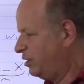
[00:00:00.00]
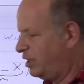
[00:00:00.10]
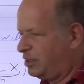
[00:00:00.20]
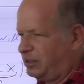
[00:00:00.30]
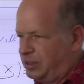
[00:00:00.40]

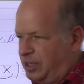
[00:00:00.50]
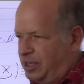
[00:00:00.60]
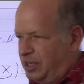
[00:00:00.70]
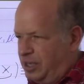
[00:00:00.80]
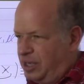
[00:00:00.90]
and
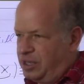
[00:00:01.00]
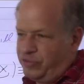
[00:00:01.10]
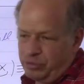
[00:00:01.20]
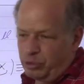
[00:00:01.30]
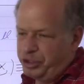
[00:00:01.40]

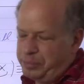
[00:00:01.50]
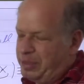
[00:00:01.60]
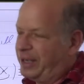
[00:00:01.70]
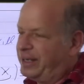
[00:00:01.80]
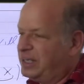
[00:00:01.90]
if you
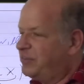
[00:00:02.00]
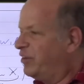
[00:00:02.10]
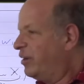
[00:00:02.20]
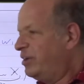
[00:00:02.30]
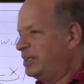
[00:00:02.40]
multiply an
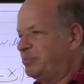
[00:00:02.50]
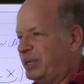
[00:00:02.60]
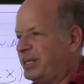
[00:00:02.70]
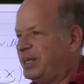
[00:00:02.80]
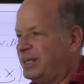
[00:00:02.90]
invariant by
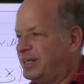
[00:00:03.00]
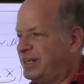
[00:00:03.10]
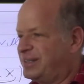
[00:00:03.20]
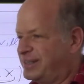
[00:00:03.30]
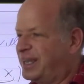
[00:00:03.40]

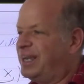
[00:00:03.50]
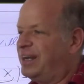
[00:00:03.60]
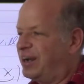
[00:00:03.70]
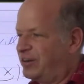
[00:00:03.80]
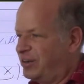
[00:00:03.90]
a
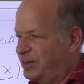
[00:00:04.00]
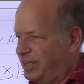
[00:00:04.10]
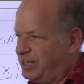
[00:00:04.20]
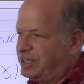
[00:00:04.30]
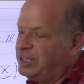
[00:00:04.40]
scalar,
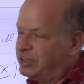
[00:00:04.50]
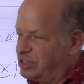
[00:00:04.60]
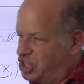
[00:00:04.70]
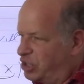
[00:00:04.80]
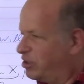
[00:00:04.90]
an
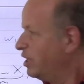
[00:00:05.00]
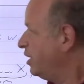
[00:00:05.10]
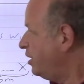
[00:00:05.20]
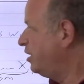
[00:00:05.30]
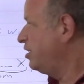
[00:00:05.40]
integer,
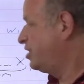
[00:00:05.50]
it is